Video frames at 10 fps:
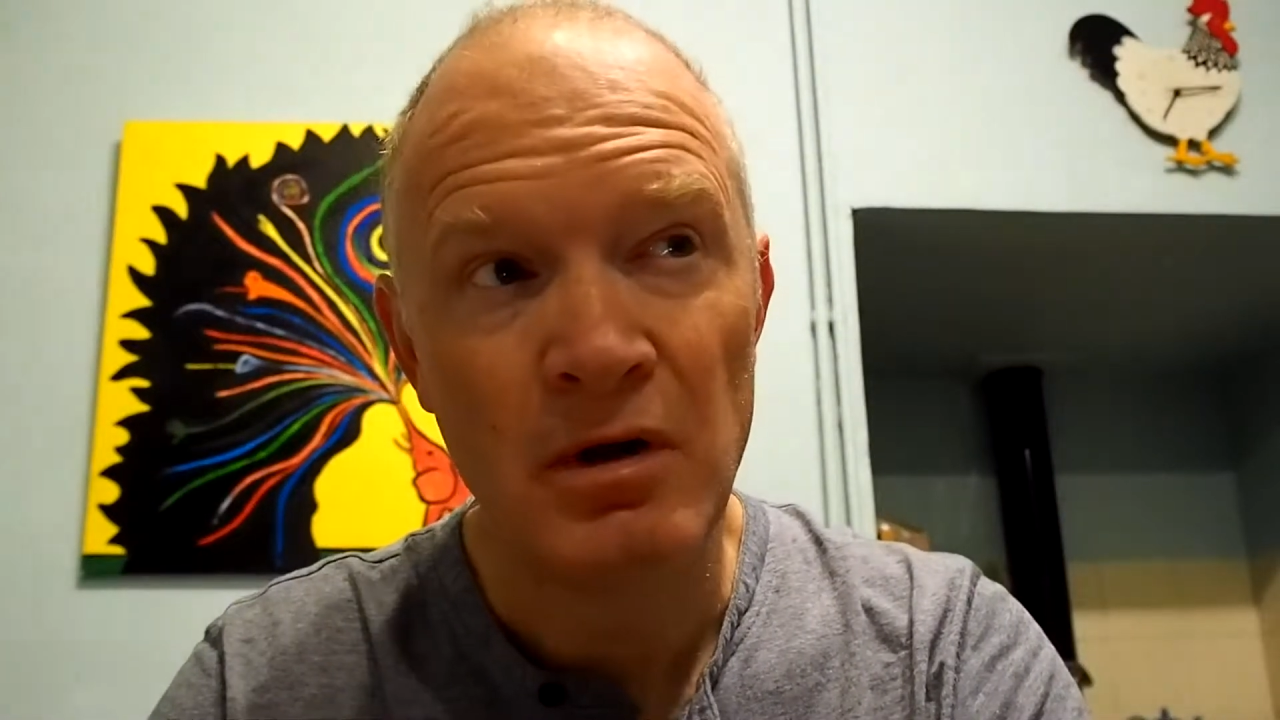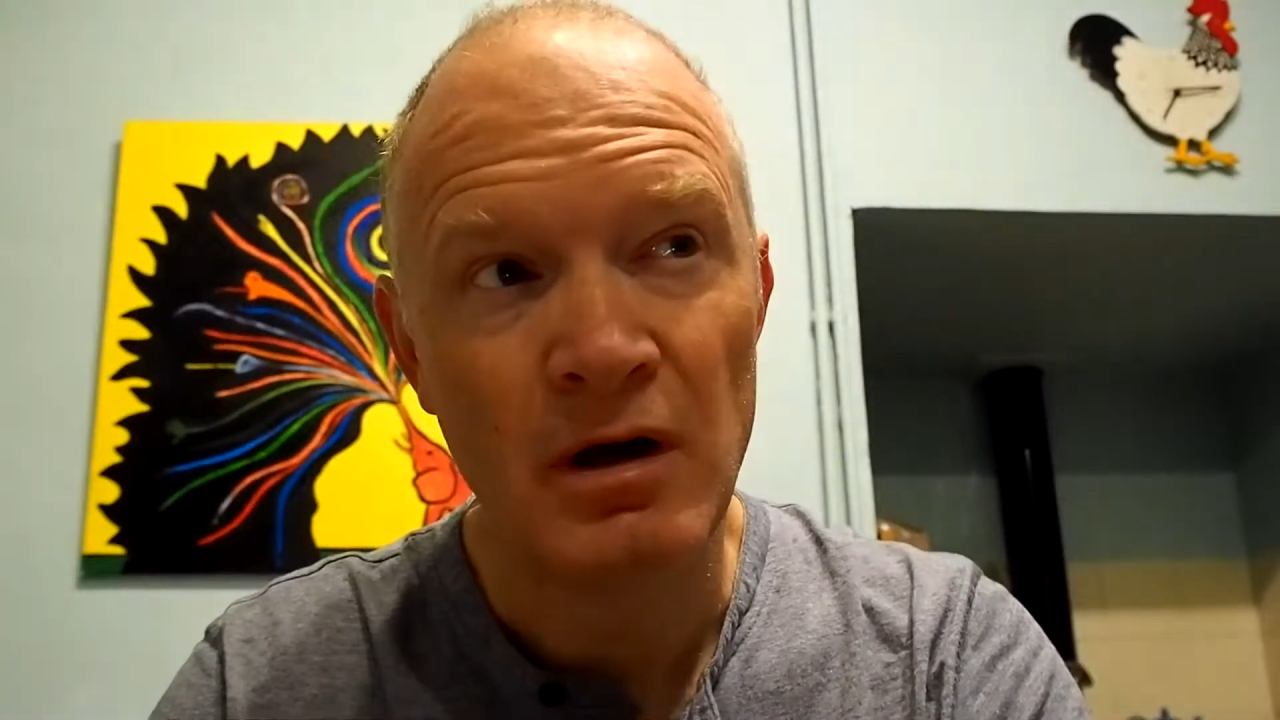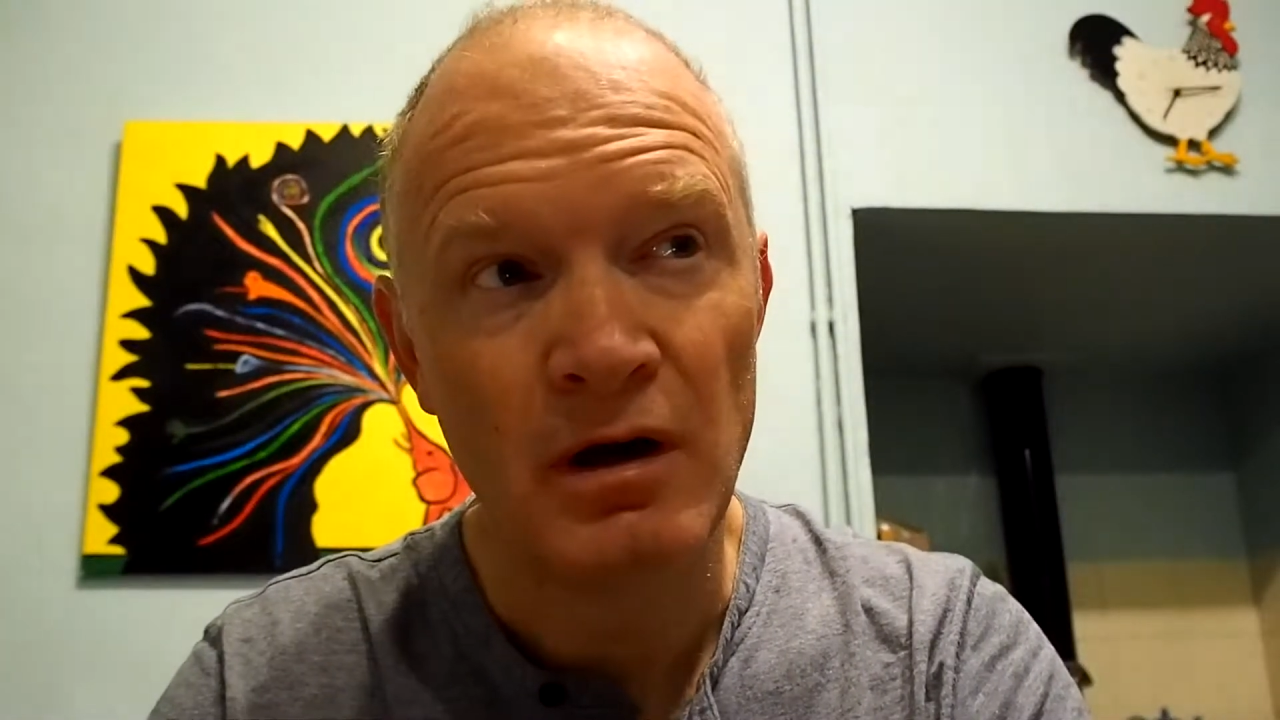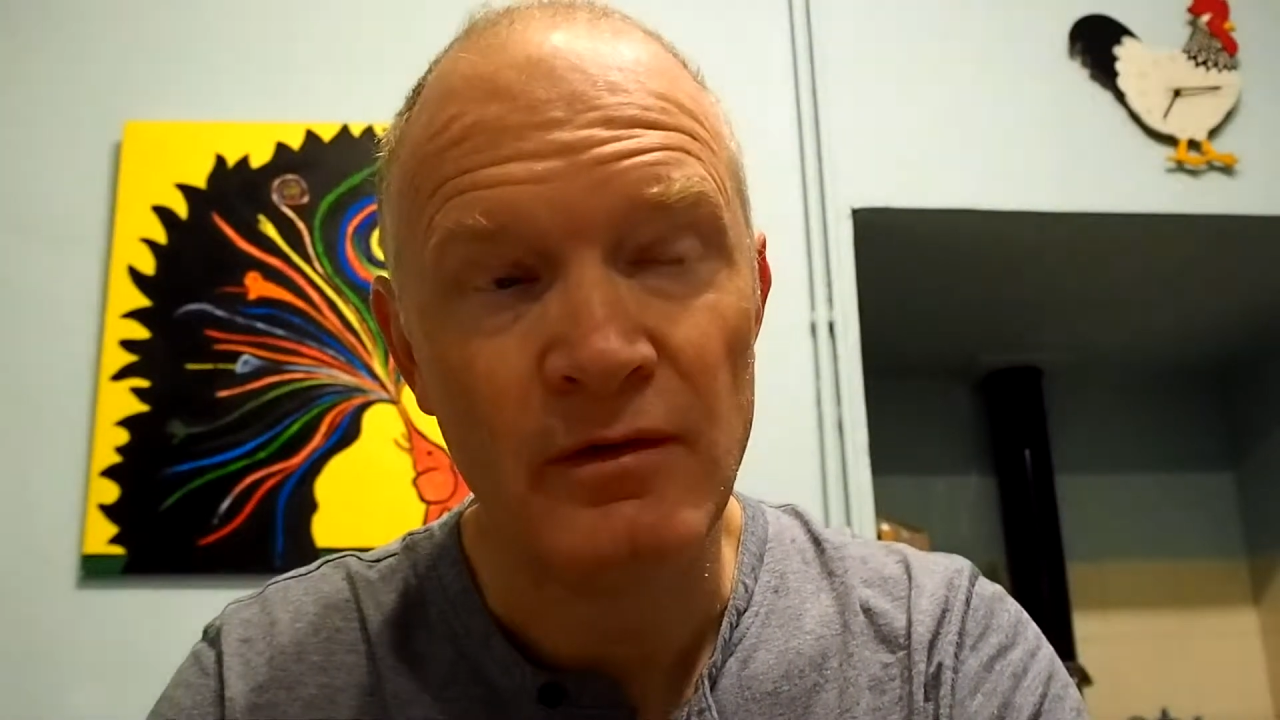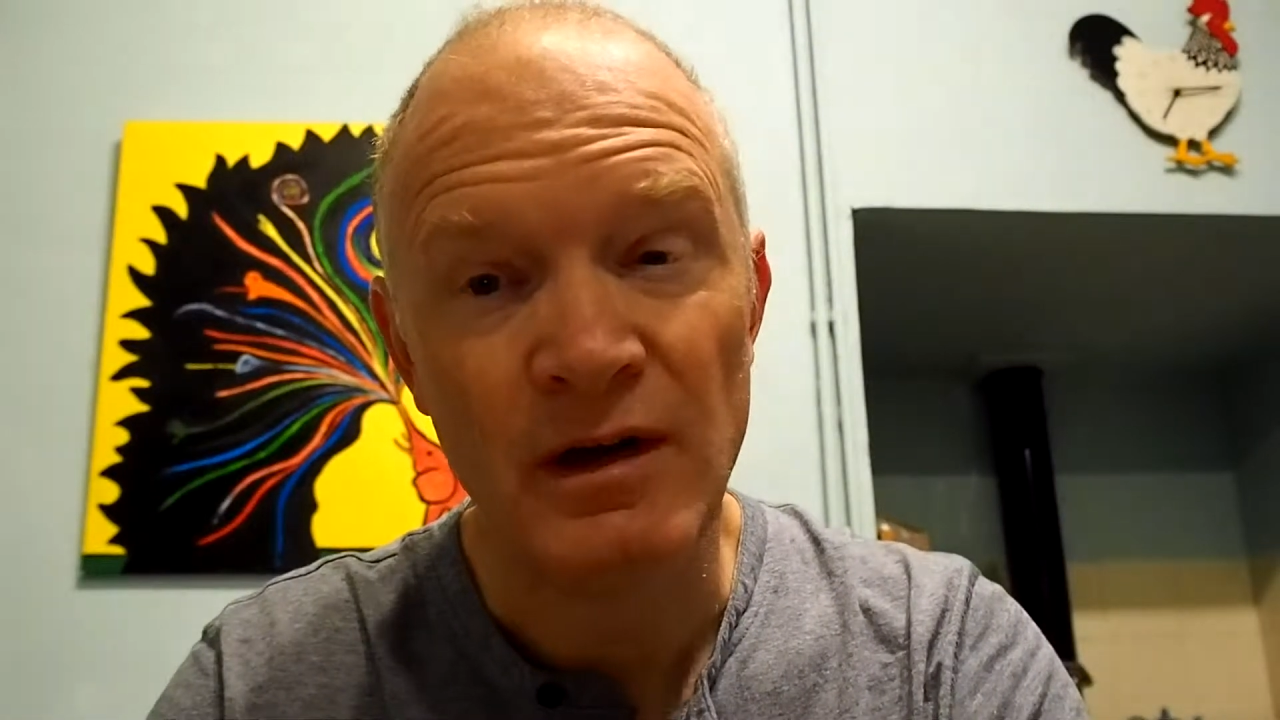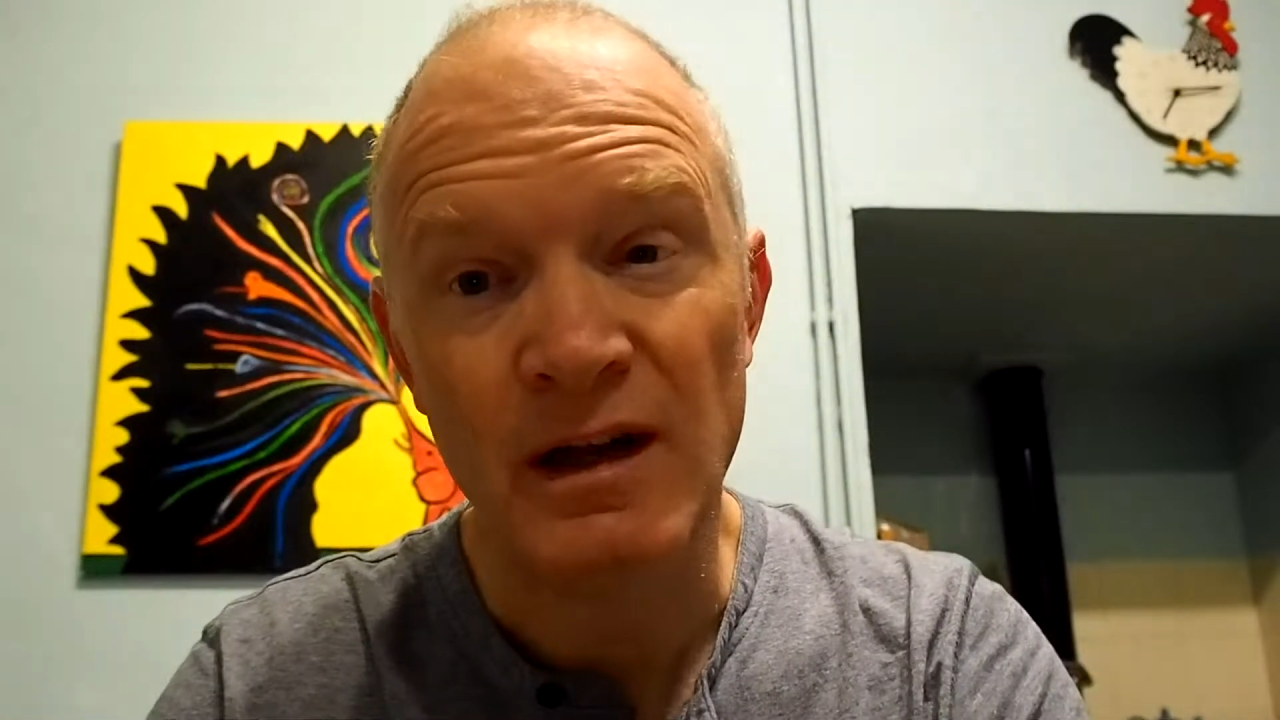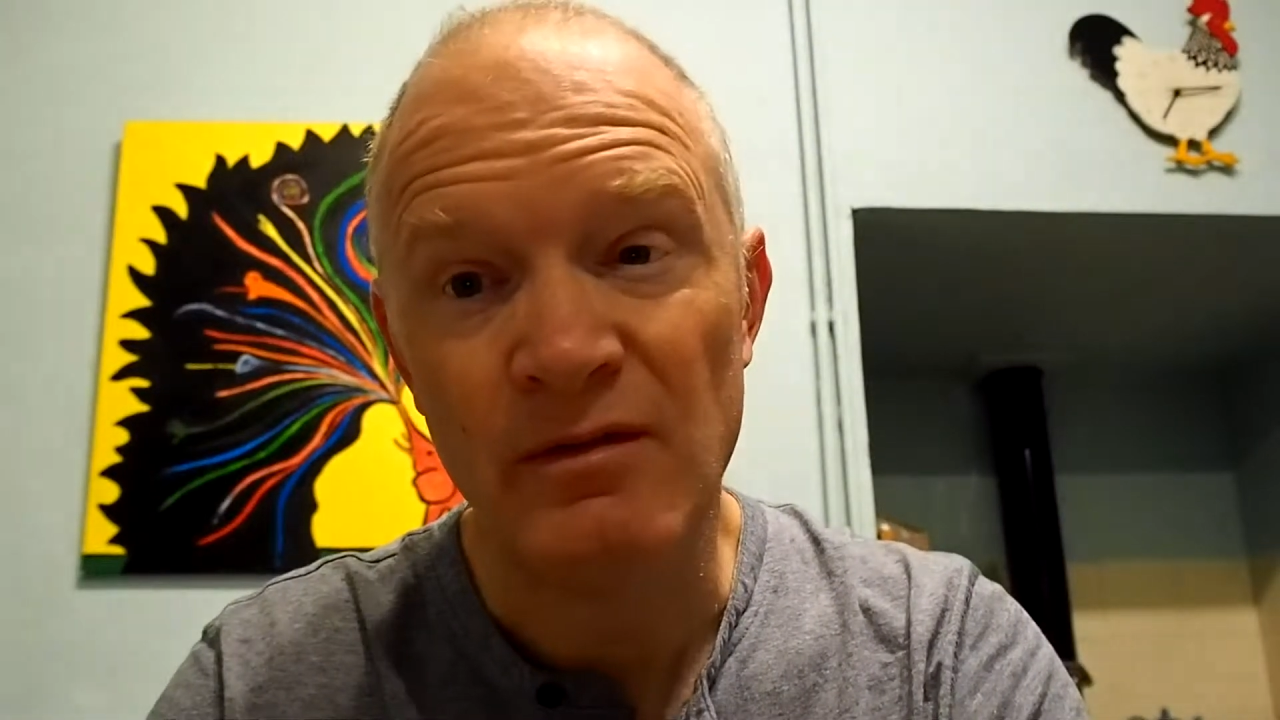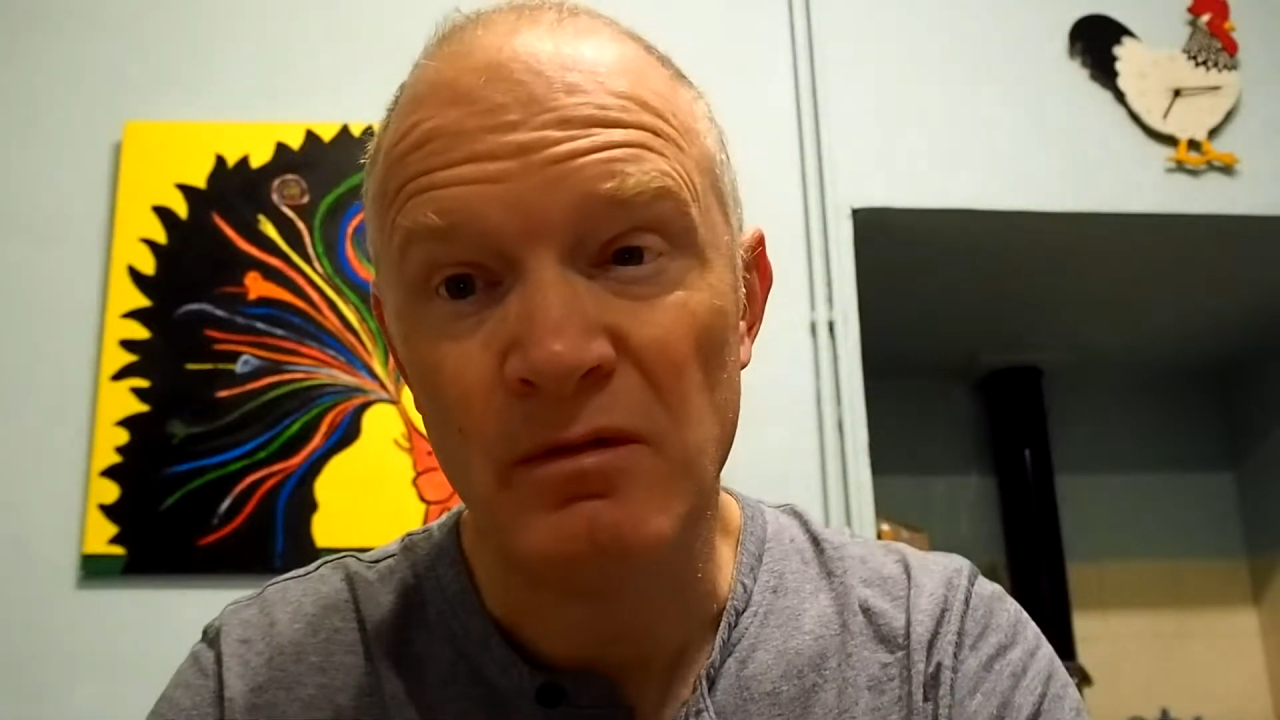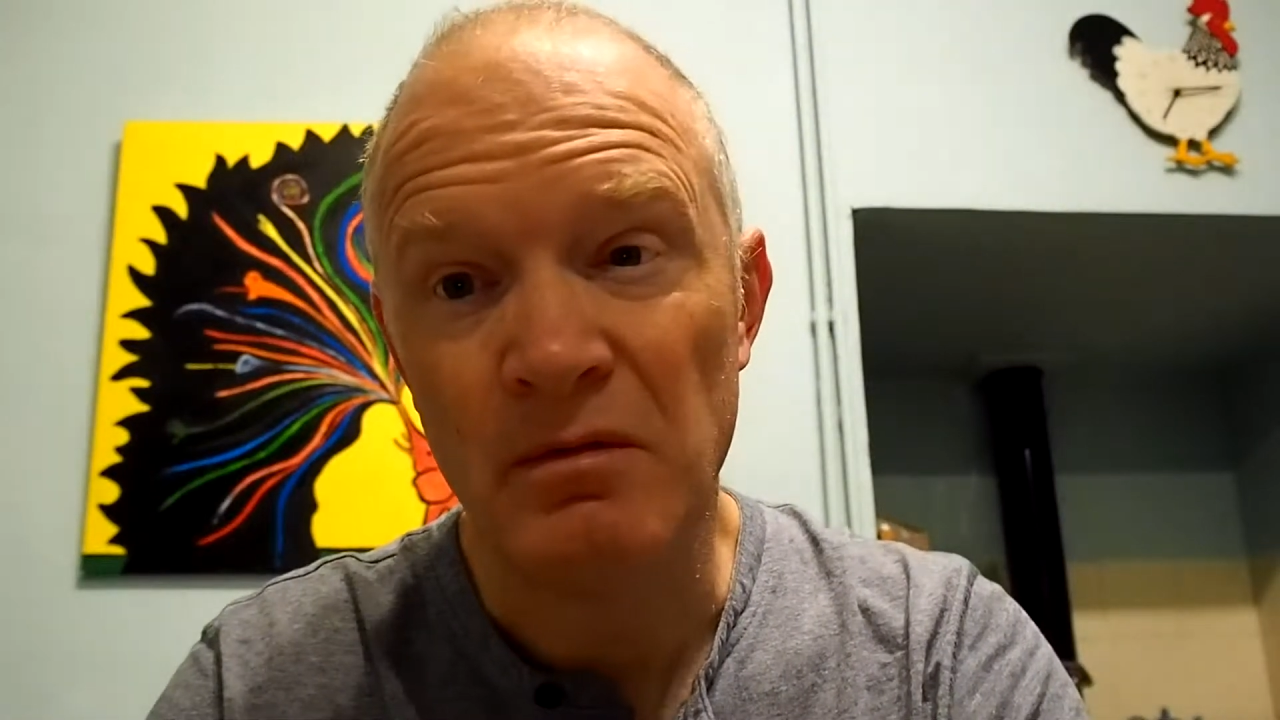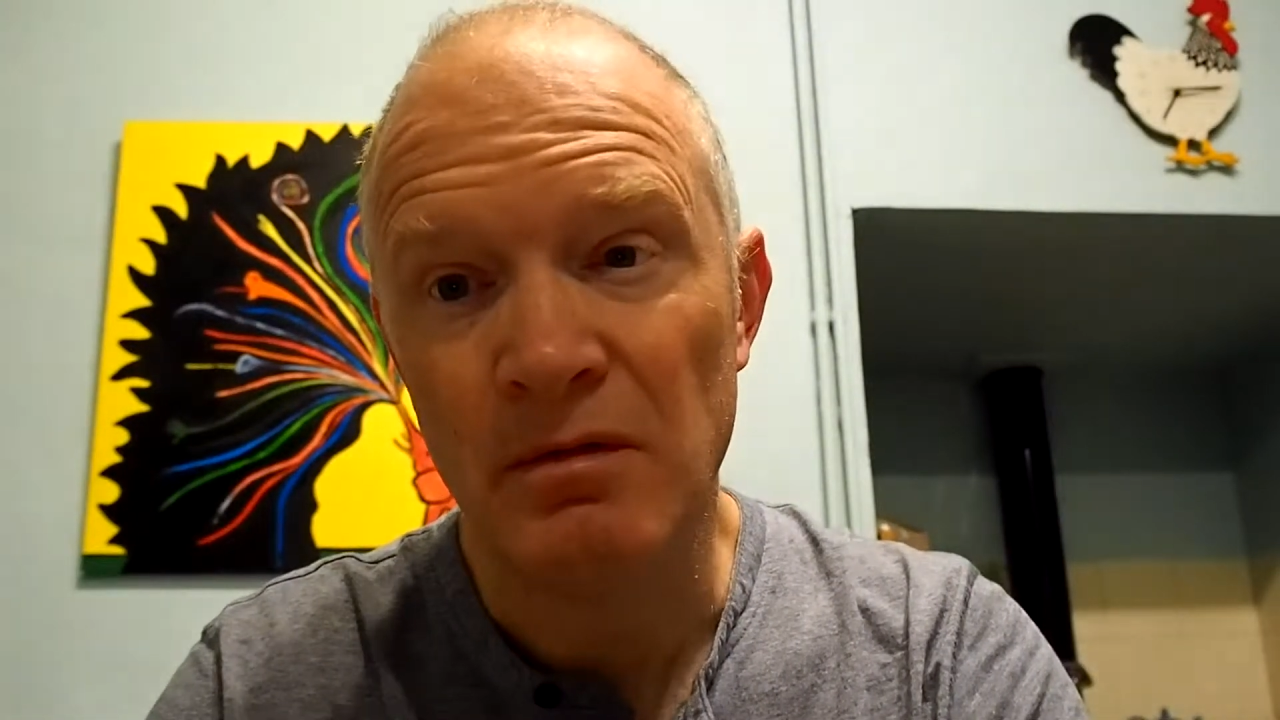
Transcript: kind of 11.